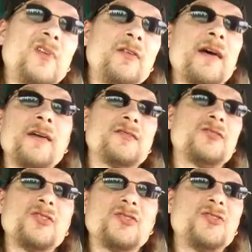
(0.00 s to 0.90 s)
you guys
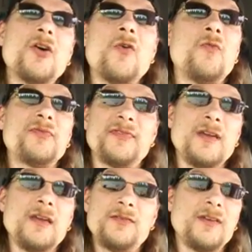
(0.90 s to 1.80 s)
just don't
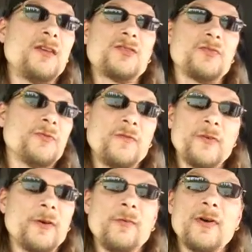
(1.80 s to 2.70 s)
think things through
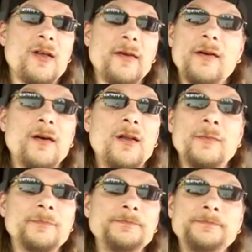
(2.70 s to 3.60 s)
very well at
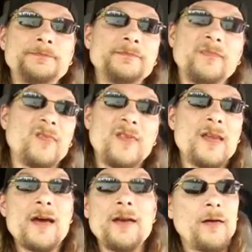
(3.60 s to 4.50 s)
all.
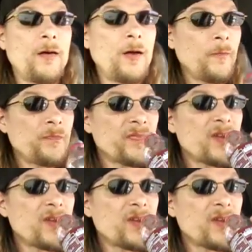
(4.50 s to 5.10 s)
Not at all.